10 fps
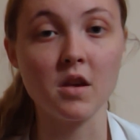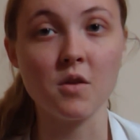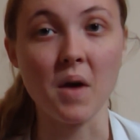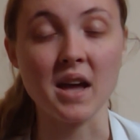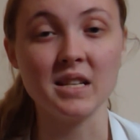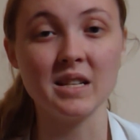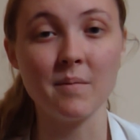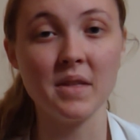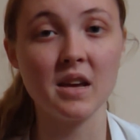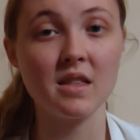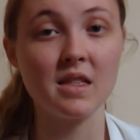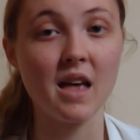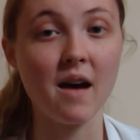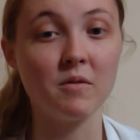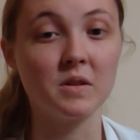you ate something
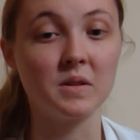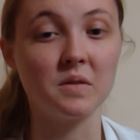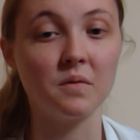that was